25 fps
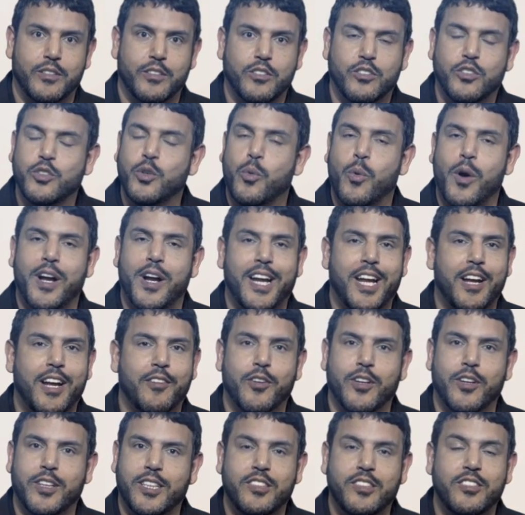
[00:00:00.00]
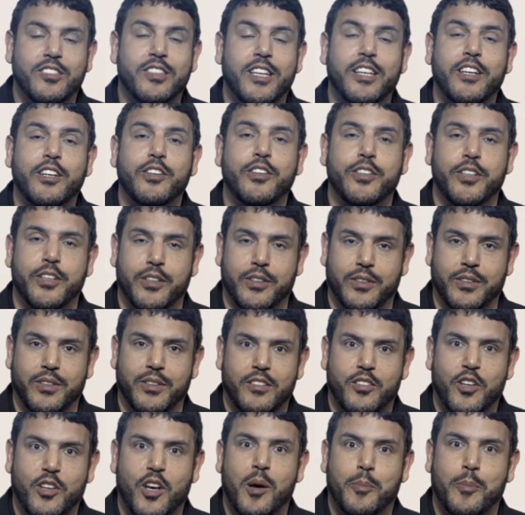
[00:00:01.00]
do whatever it is that you do
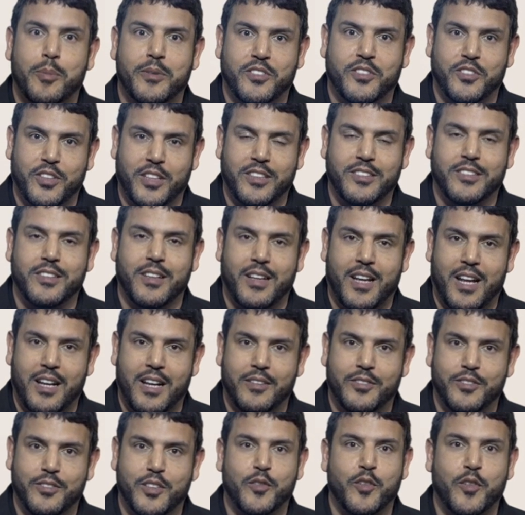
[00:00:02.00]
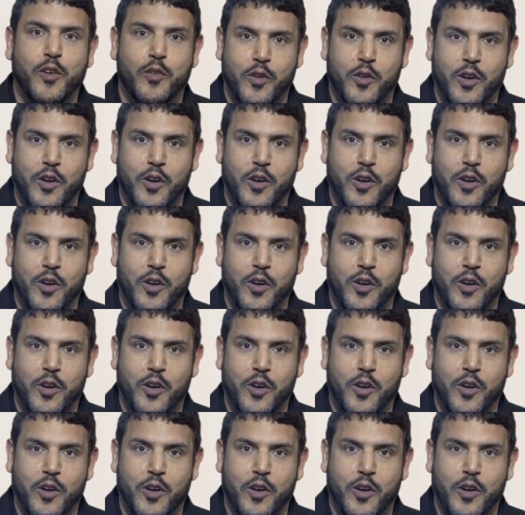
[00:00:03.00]
to help us change the lives of over